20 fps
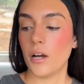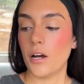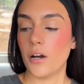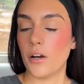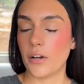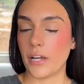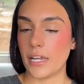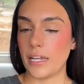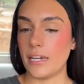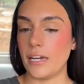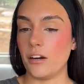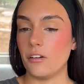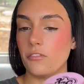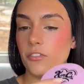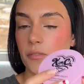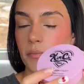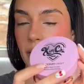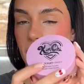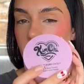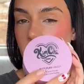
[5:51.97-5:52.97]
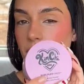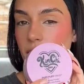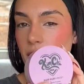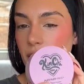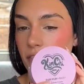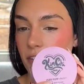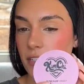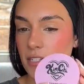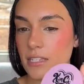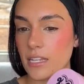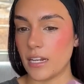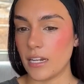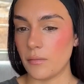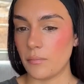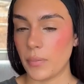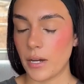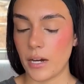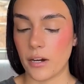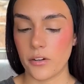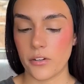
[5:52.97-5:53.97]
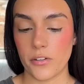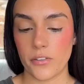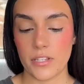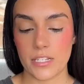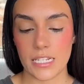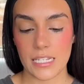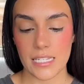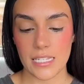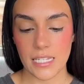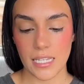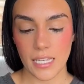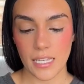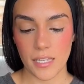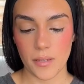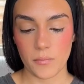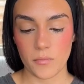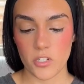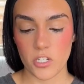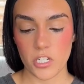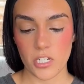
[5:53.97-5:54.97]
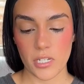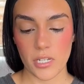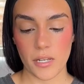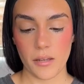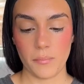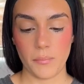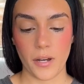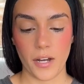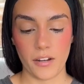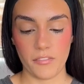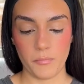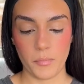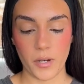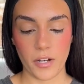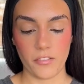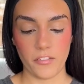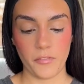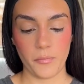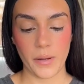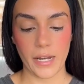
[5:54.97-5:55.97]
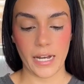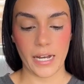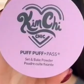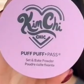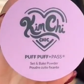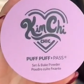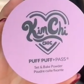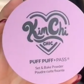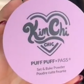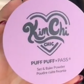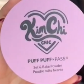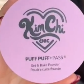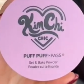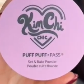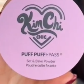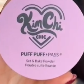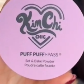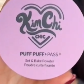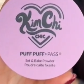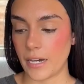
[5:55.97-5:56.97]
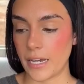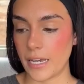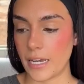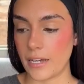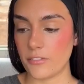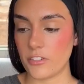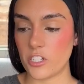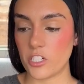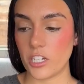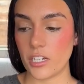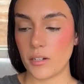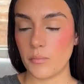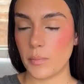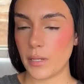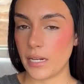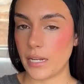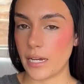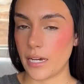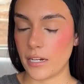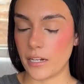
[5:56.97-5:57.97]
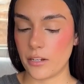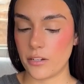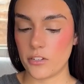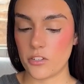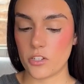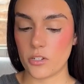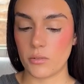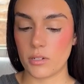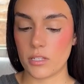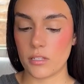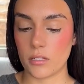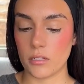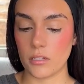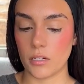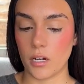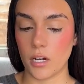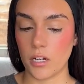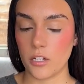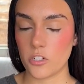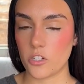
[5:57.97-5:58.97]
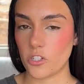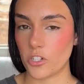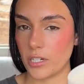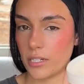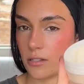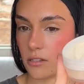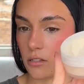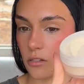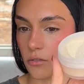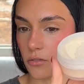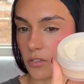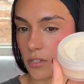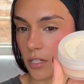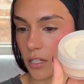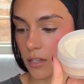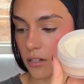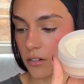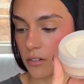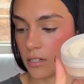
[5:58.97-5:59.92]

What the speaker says: Okay, now for my favorite setting powder. This is the KimChi Puff Puff Pass Set and Bake Powder. I have shade Banana, so it's not translucent.